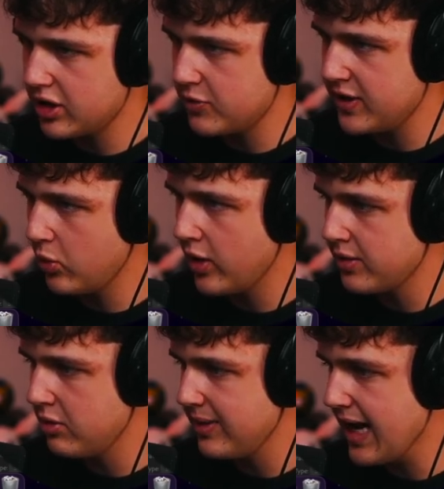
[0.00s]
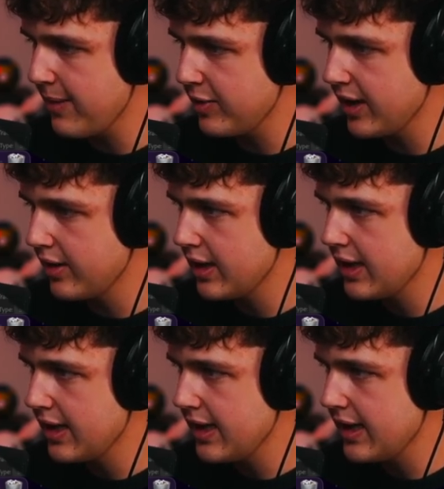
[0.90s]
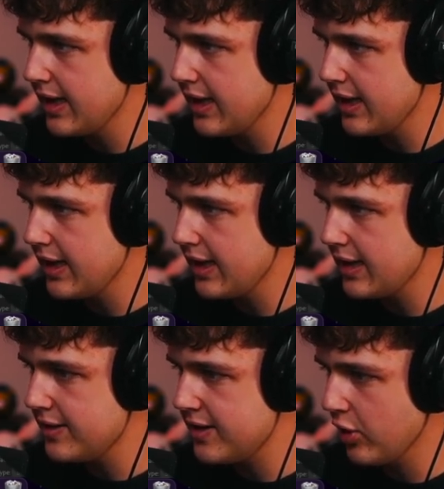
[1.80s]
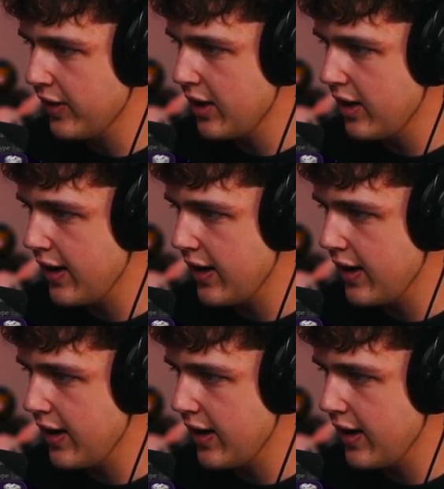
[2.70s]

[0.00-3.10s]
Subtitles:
because we don't want them to be happening until there.